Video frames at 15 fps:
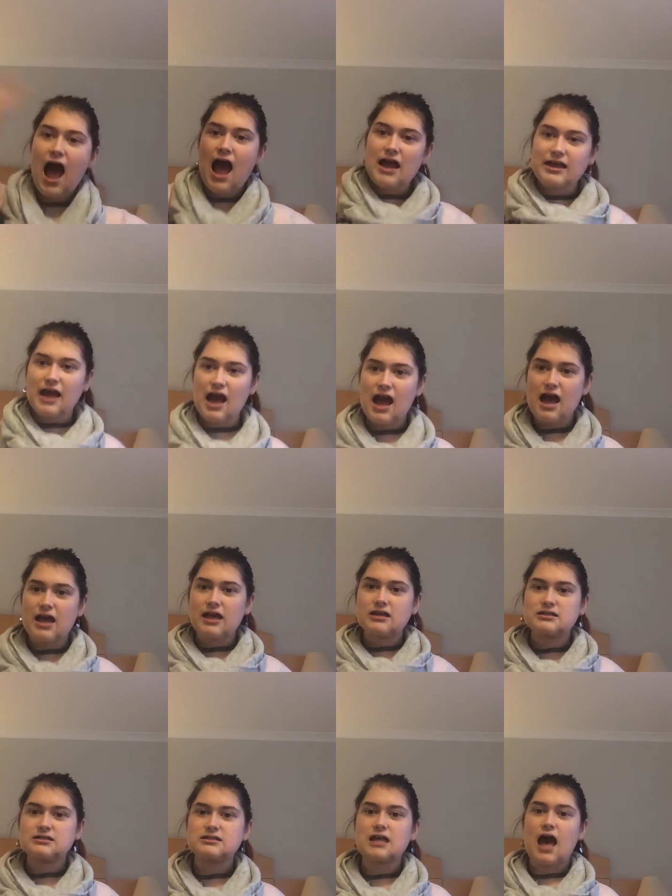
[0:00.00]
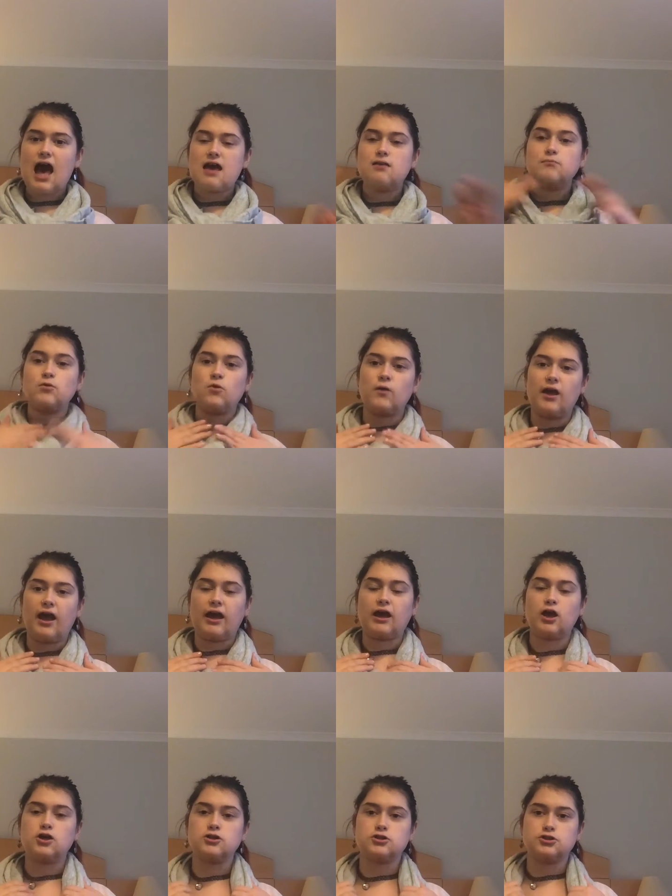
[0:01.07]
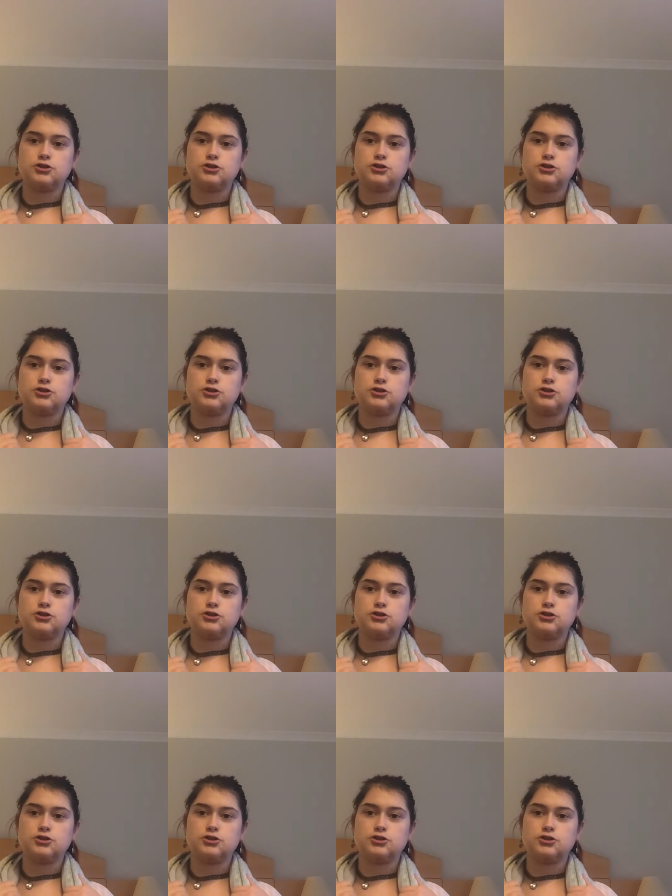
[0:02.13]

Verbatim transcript: Hi guys, I am going